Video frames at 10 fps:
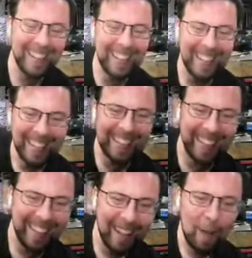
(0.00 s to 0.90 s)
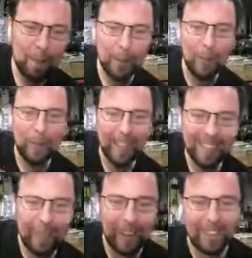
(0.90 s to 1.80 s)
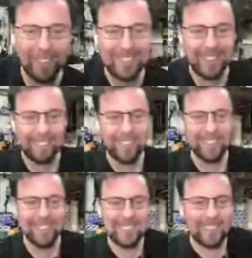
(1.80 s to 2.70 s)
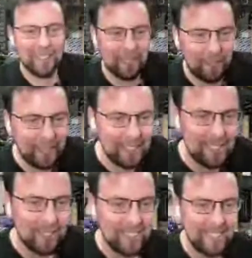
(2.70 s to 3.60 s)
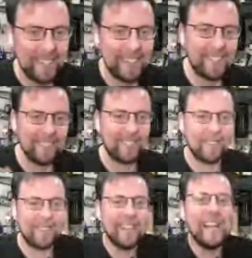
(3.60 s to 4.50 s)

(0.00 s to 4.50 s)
Boop. Cold camera goes off. Finish for today. Good luck.